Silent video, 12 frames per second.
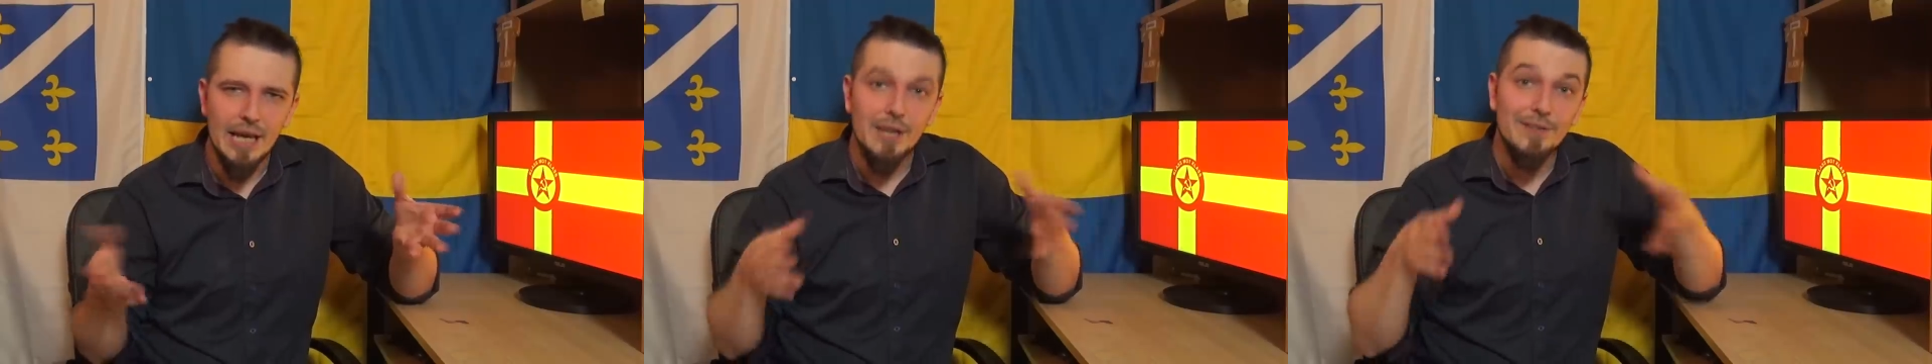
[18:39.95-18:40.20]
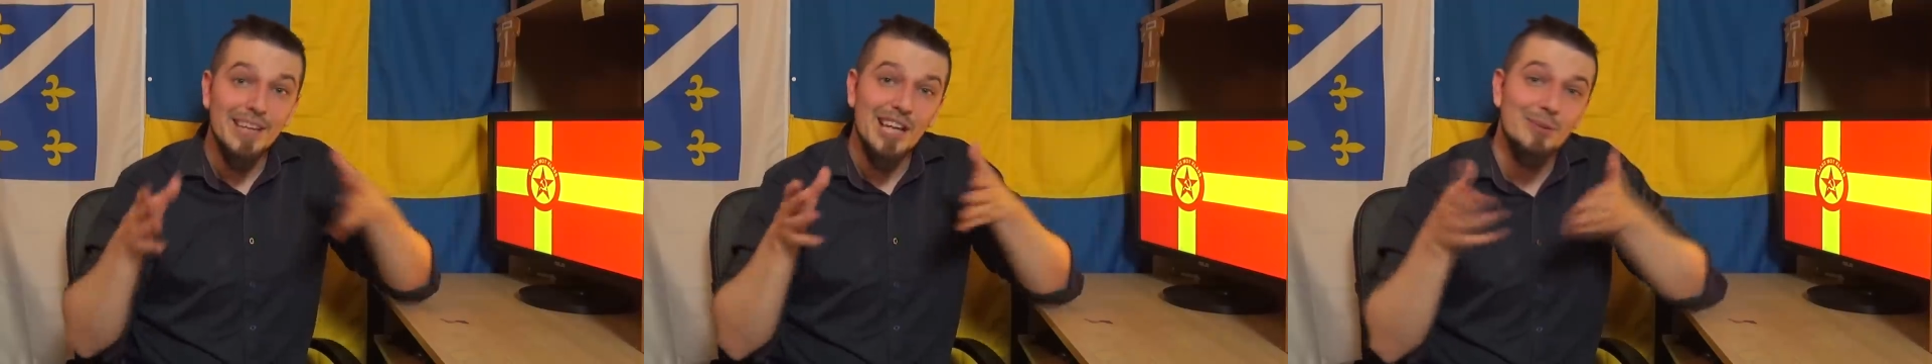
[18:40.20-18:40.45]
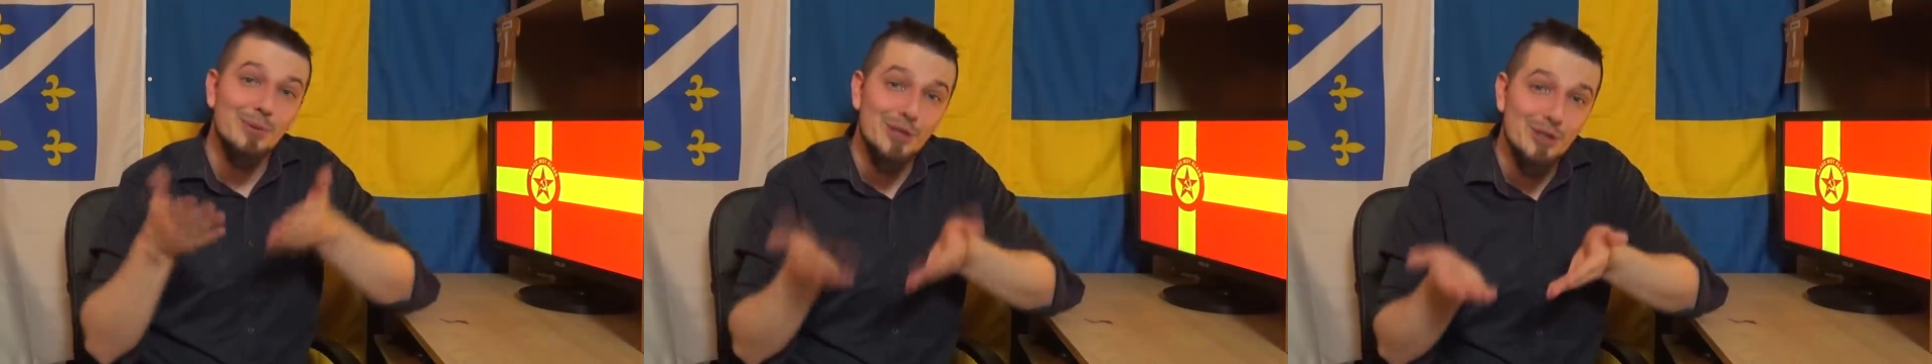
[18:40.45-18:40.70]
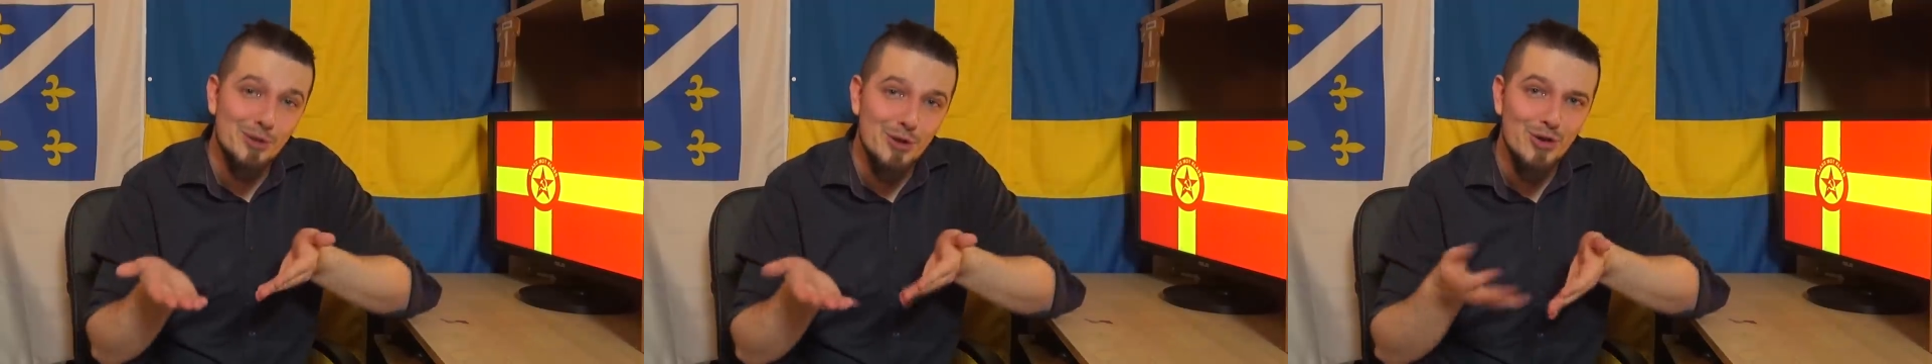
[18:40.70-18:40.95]
If that
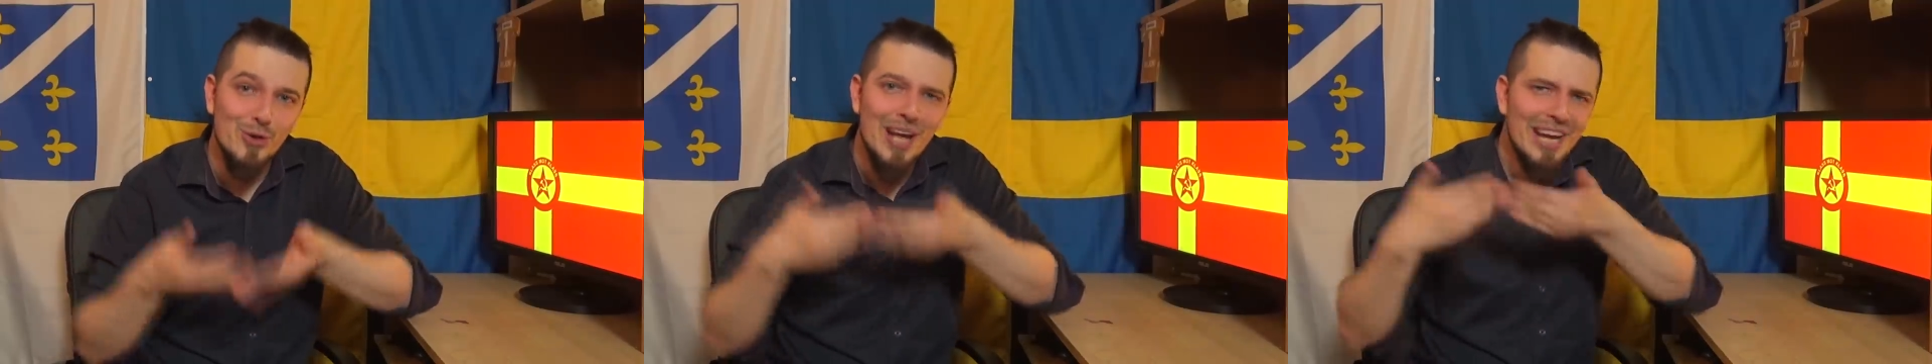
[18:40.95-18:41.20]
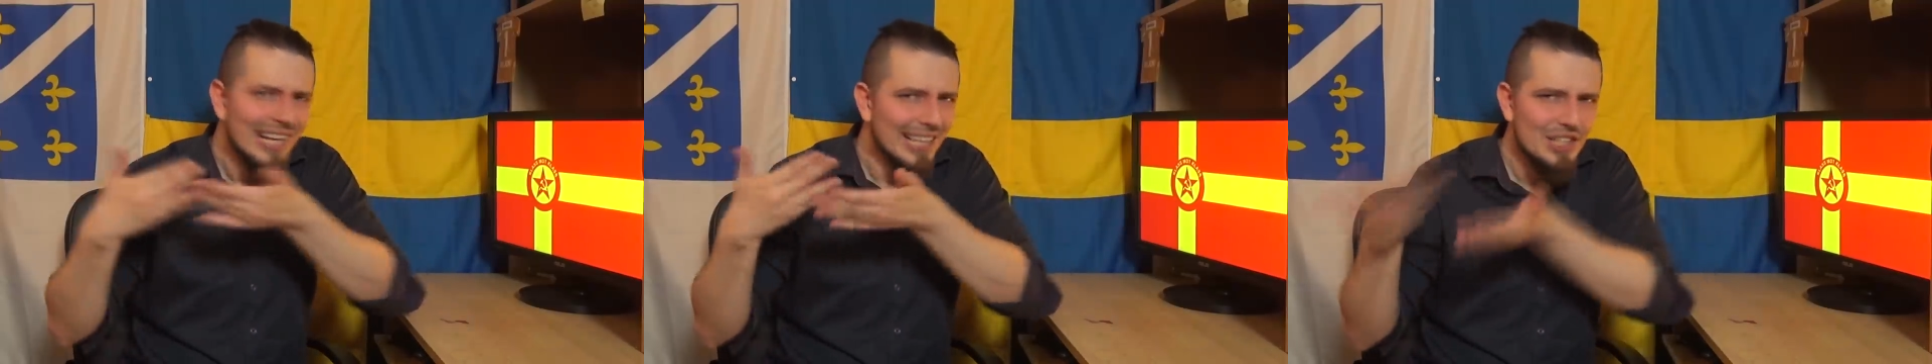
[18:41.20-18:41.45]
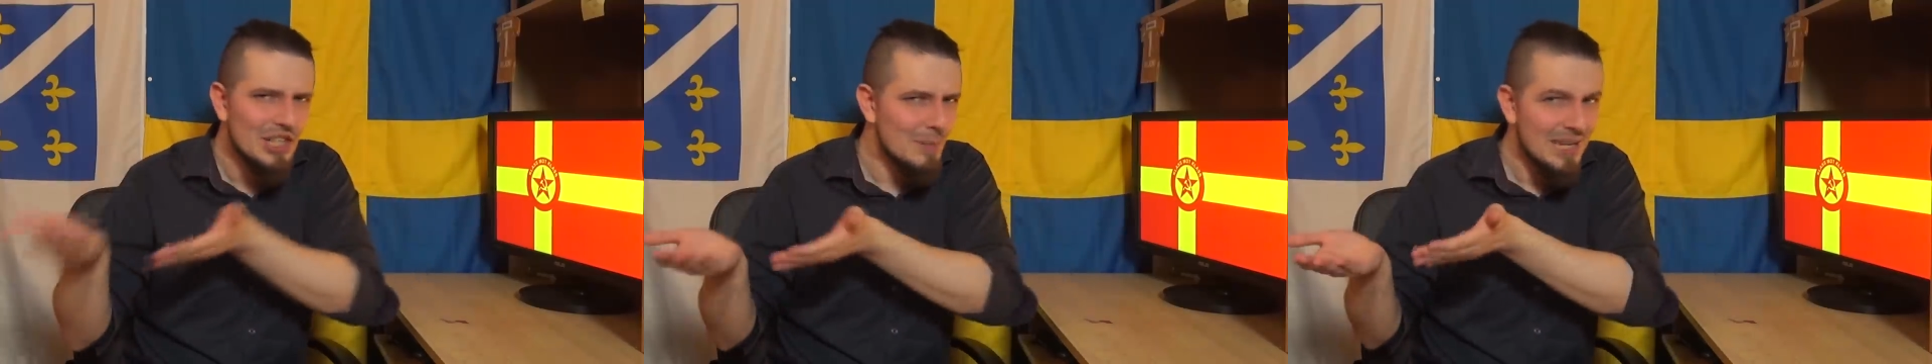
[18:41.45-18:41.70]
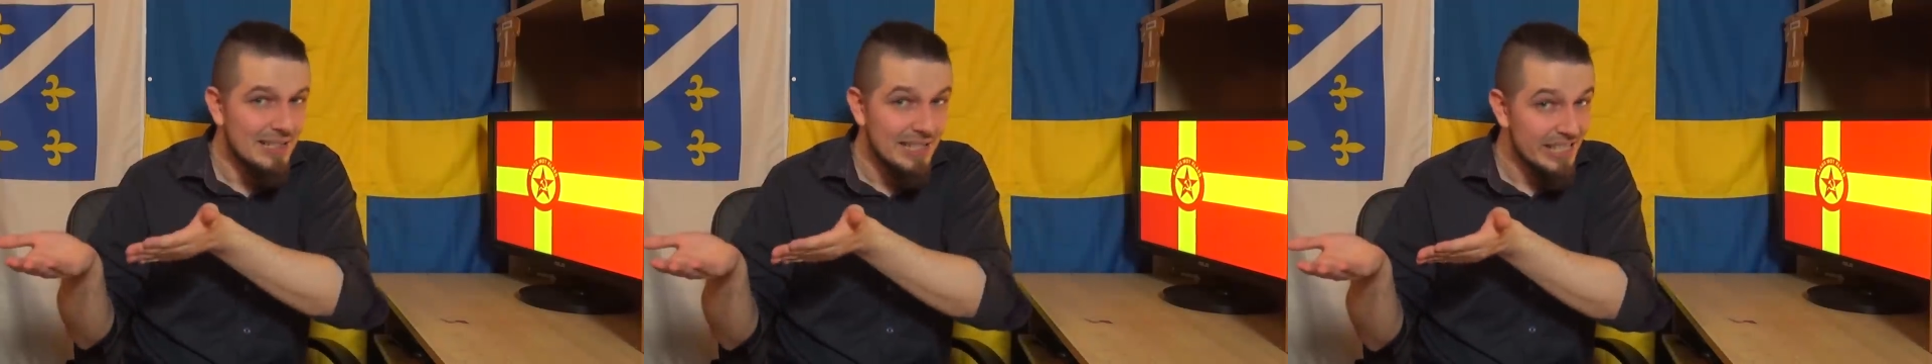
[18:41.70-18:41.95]
were true,
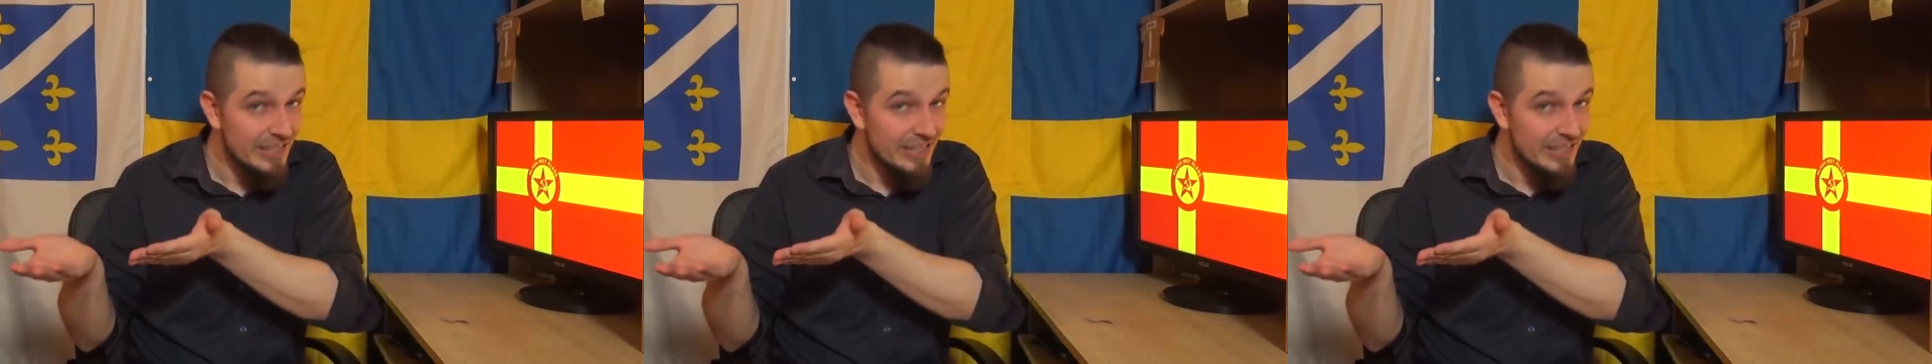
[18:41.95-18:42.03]
LGBT